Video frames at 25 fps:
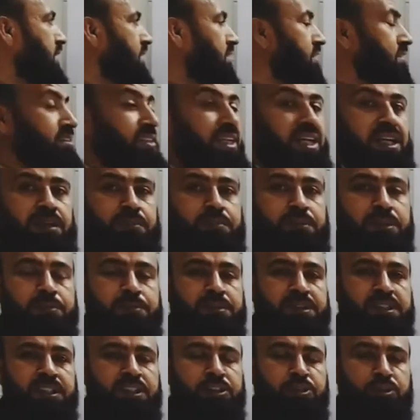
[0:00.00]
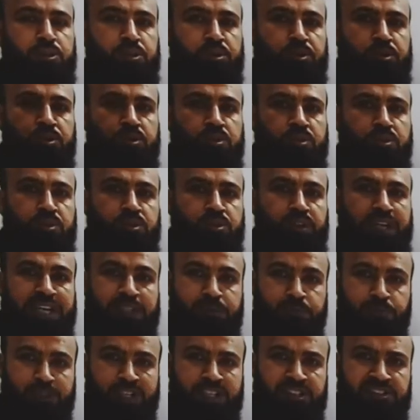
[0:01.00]
and the second may be the
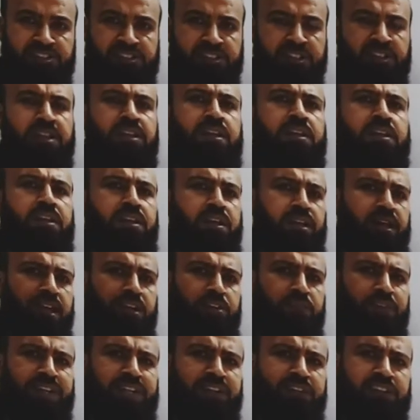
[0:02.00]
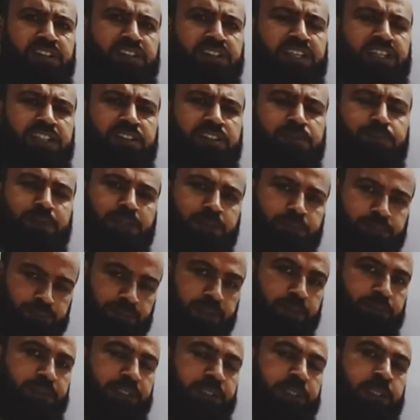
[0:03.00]
exponential, or whatever the case may
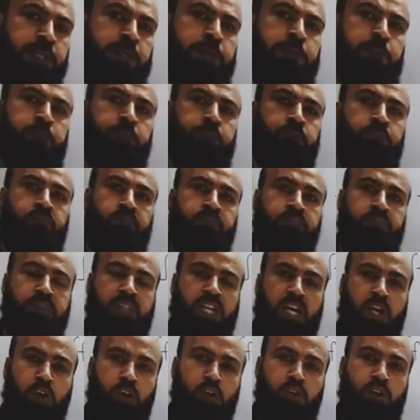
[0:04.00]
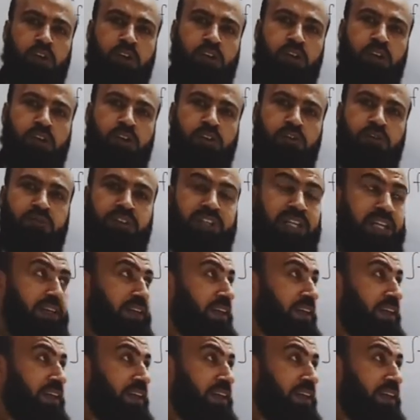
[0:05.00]
be. Now we are